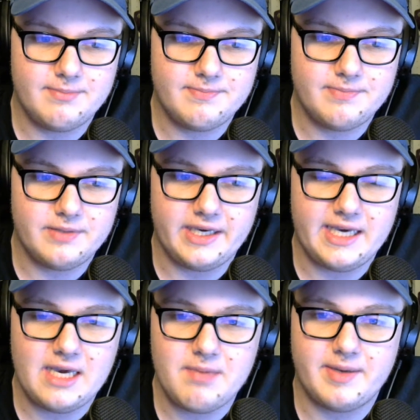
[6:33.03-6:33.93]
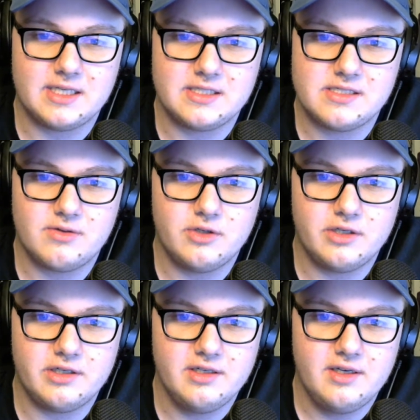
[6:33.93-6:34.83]
playing Apex
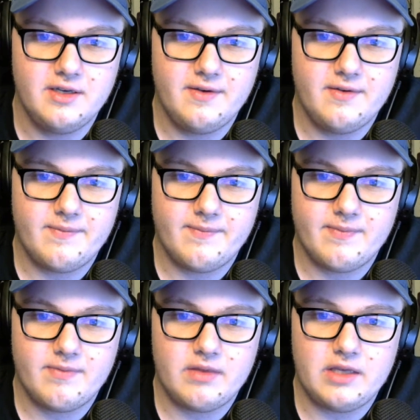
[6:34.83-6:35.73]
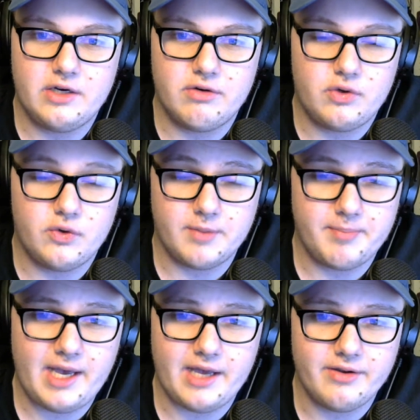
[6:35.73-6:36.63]
or, you know, going to
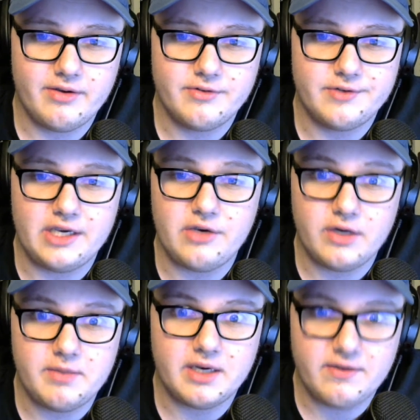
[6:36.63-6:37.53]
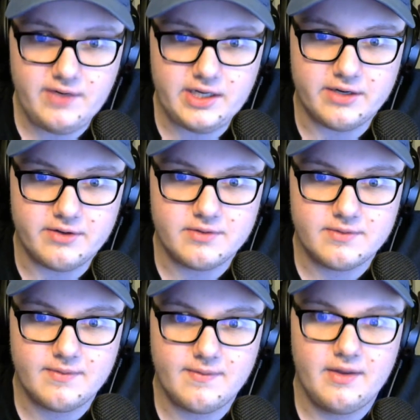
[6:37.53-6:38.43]
bed, right? You need to make a video.
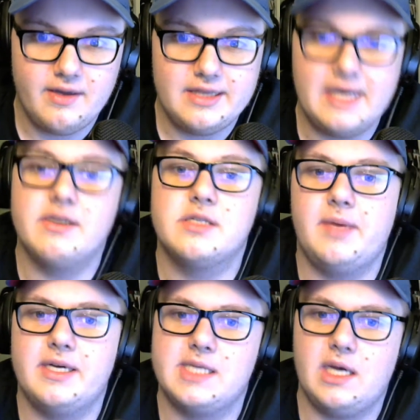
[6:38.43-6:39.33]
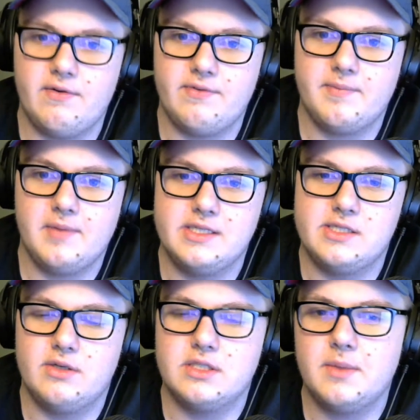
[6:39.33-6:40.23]
That was myself. And
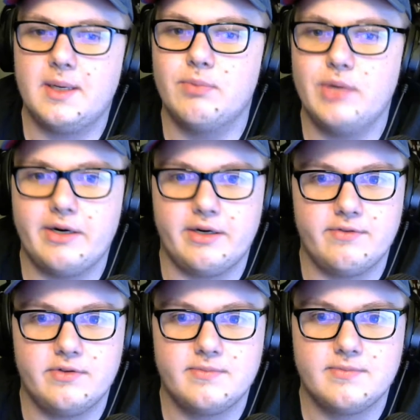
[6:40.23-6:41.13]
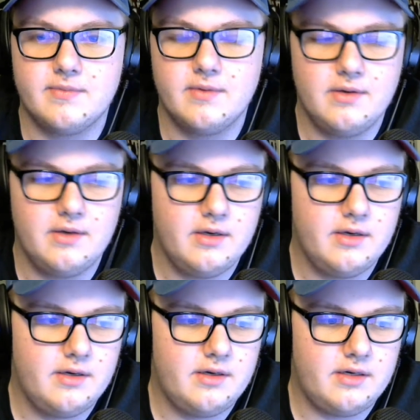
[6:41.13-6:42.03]
so it's something I'm proud
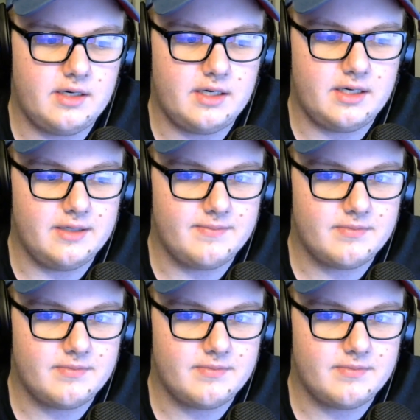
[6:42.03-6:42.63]
of.